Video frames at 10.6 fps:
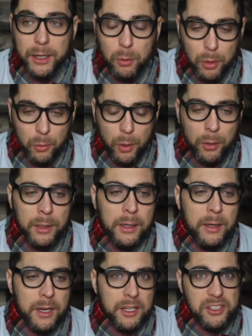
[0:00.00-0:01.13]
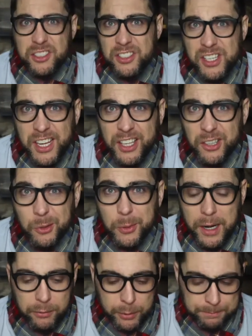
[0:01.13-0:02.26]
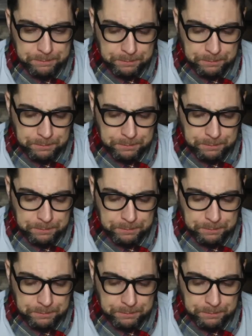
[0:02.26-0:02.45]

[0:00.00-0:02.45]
quote unquote. It's just a secular whatever.